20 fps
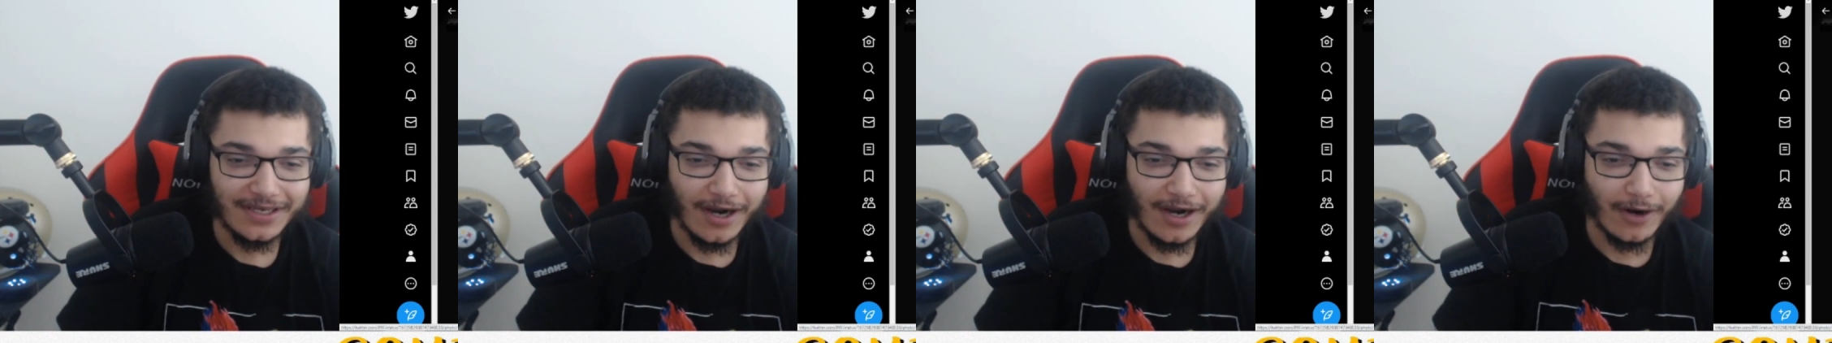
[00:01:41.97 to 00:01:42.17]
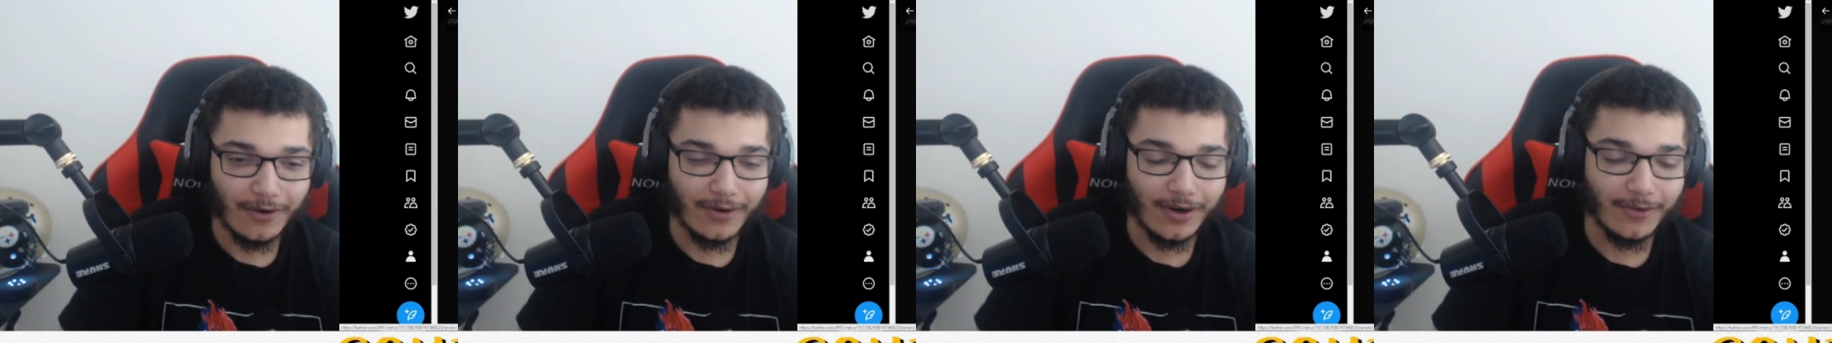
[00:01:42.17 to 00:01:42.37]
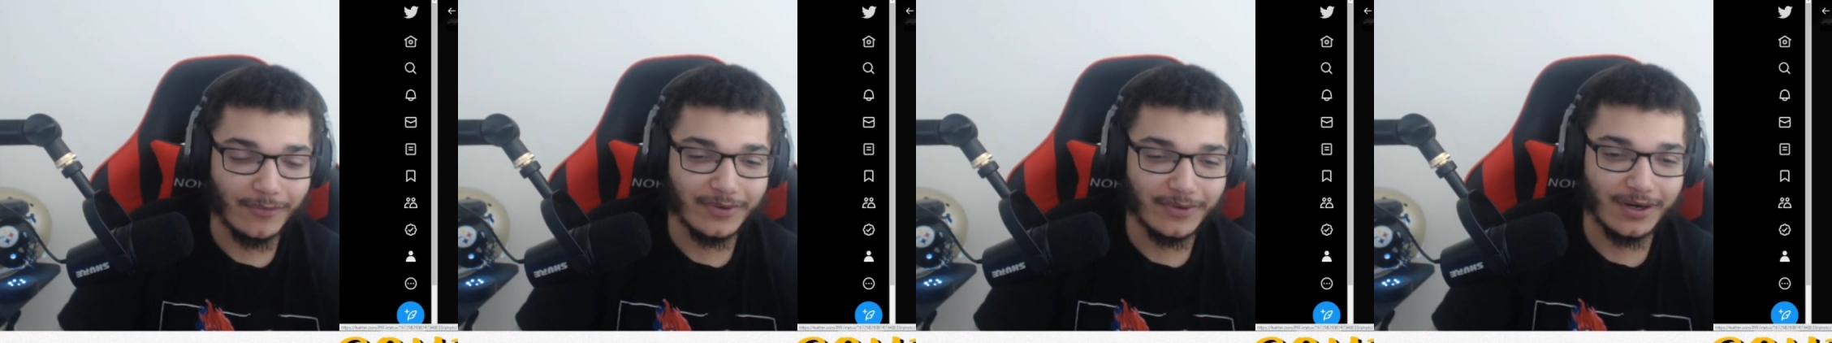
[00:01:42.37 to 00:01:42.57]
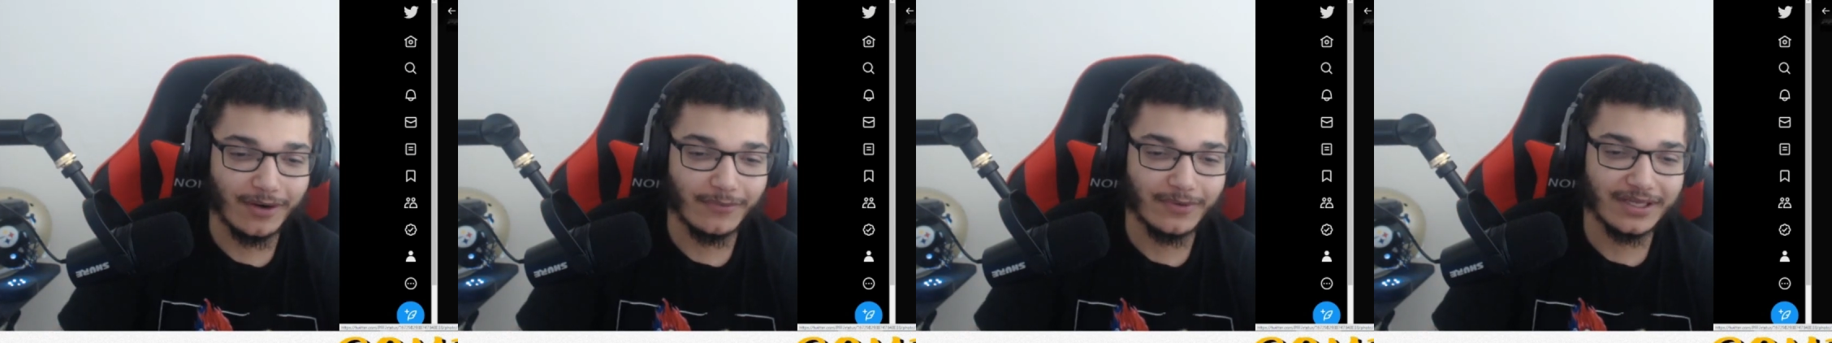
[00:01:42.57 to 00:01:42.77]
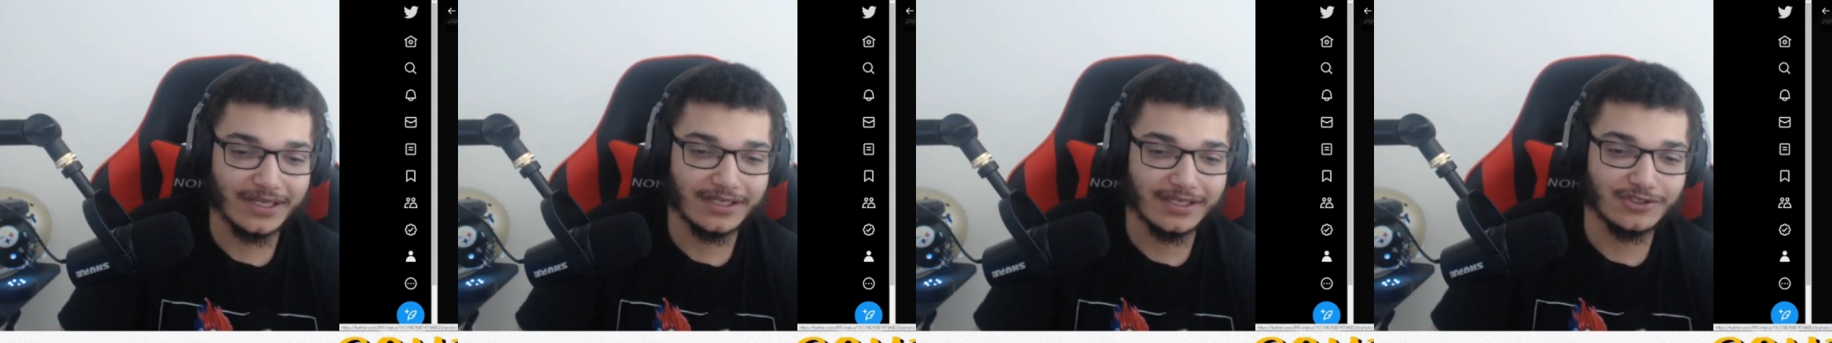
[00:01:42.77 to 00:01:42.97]
Are we
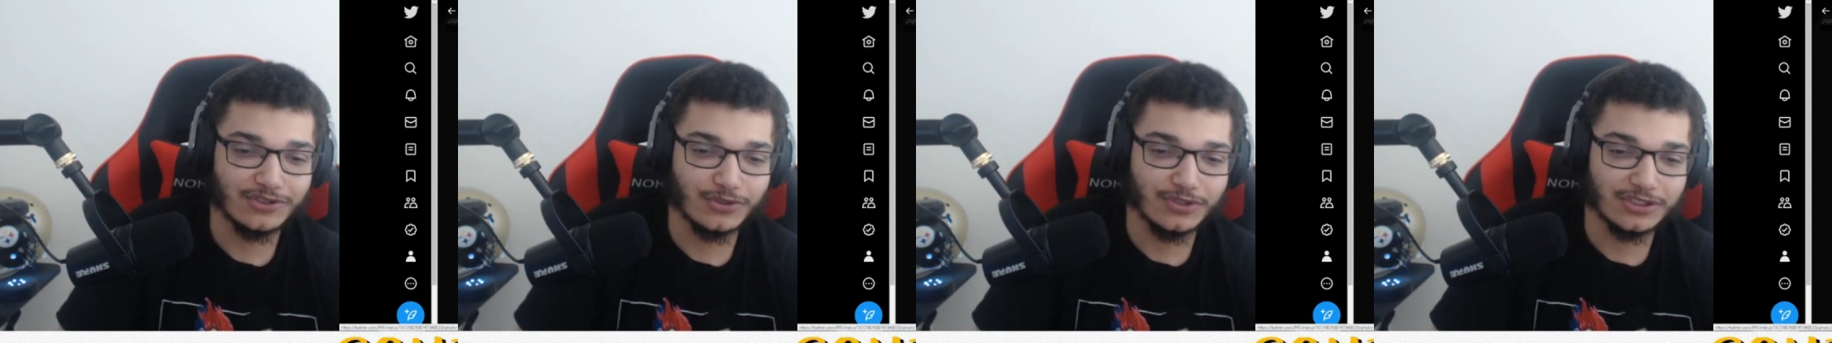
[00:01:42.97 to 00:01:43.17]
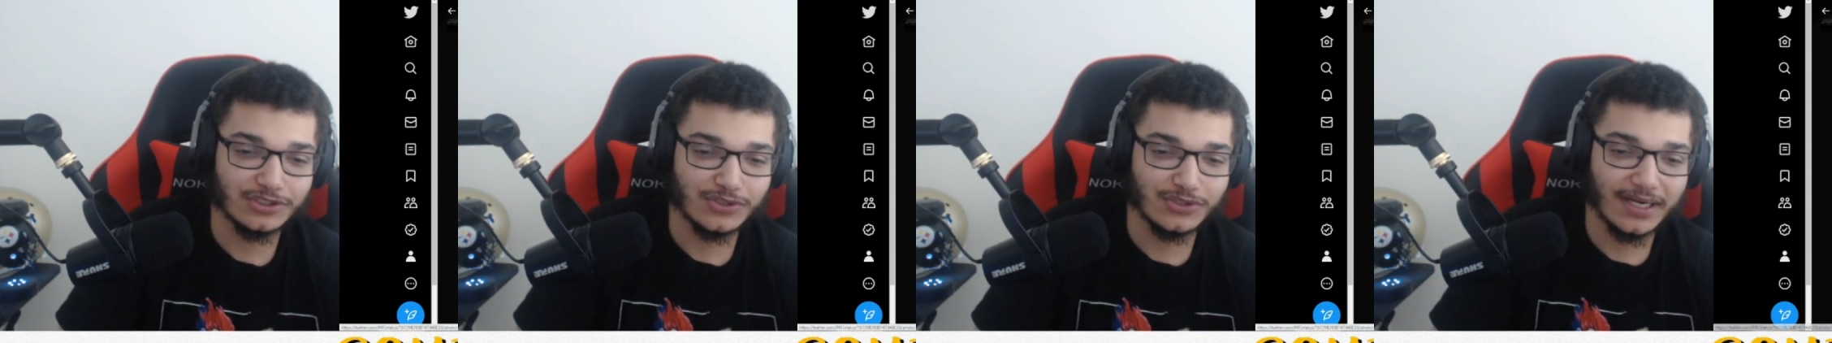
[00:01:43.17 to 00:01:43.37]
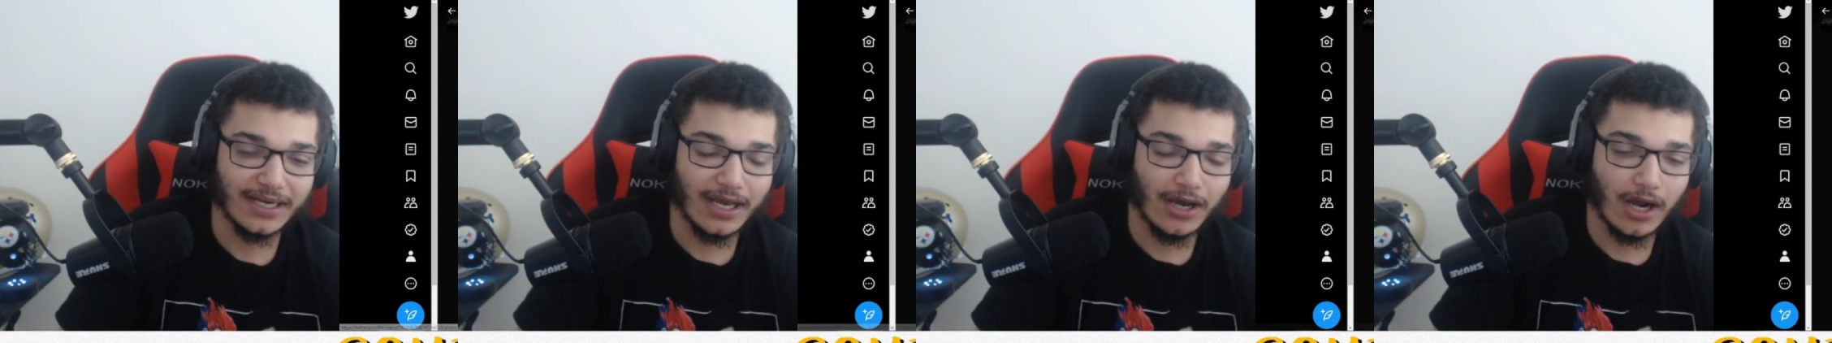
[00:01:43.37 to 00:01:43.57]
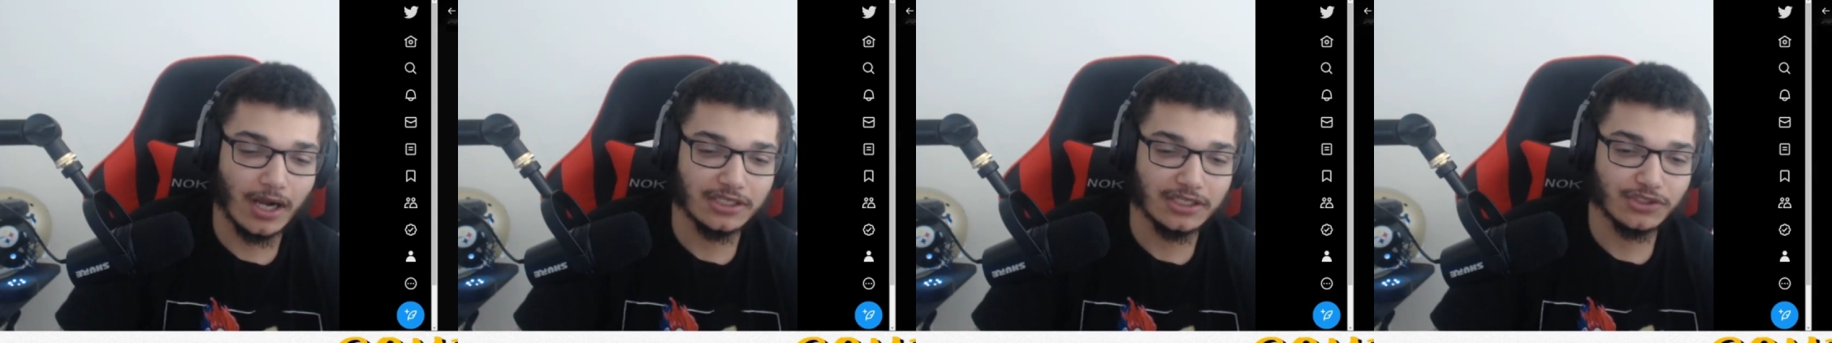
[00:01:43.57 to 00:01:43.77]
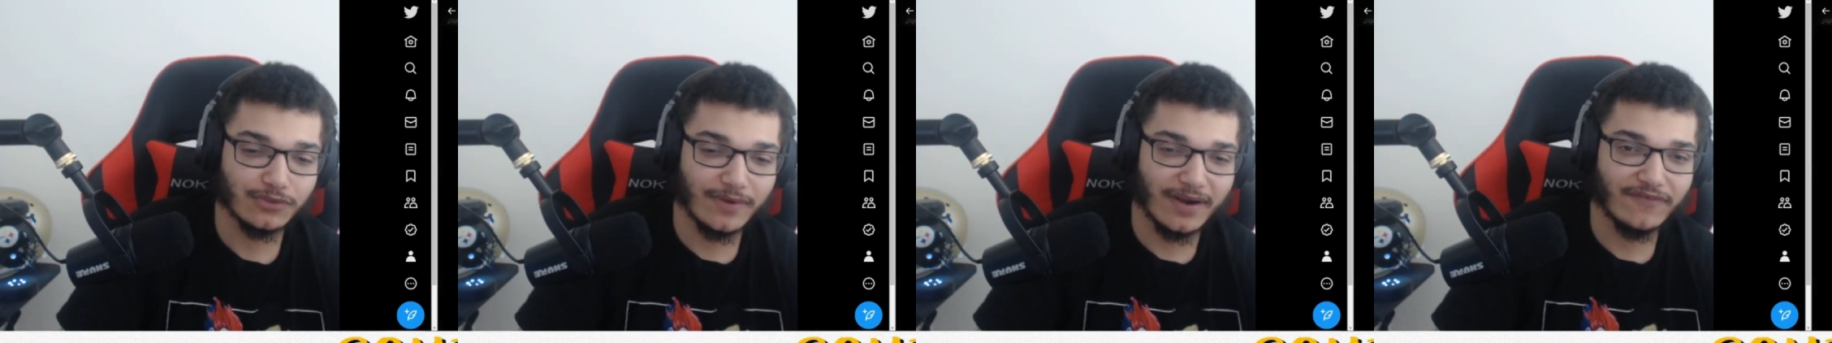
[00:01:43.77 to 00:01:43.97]
going to do this right now,
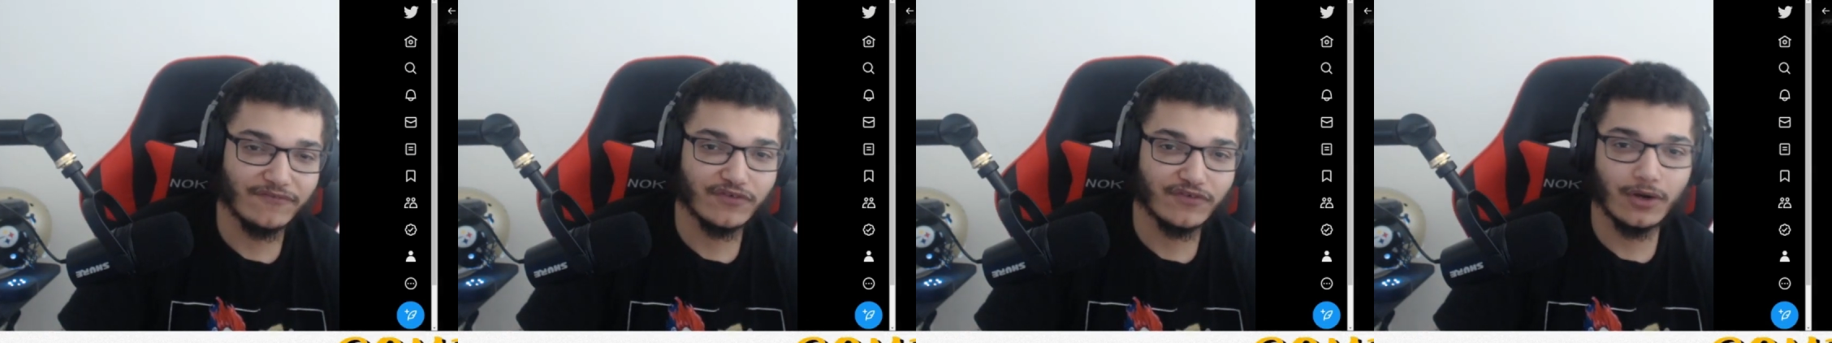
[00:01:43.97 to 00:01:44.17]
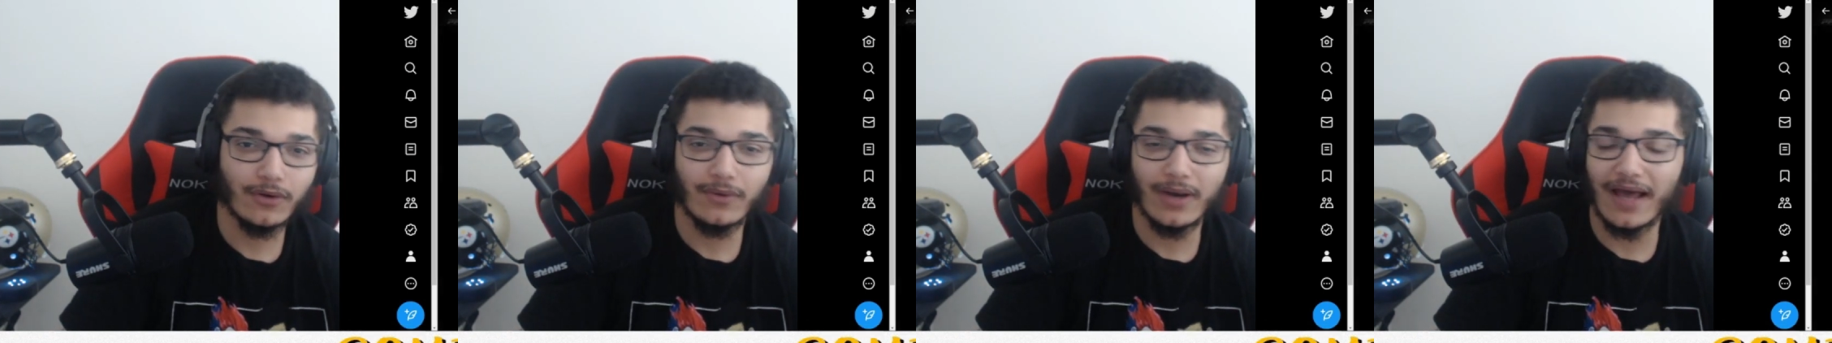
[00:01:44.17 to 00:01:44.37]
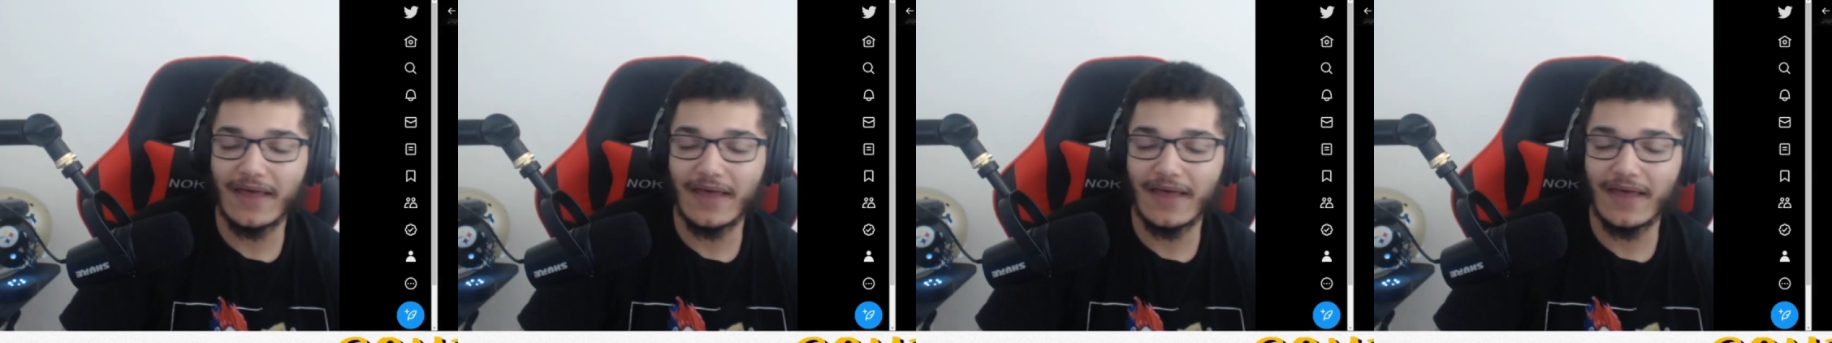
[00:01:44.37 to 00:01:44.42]
Hunter Renfrow?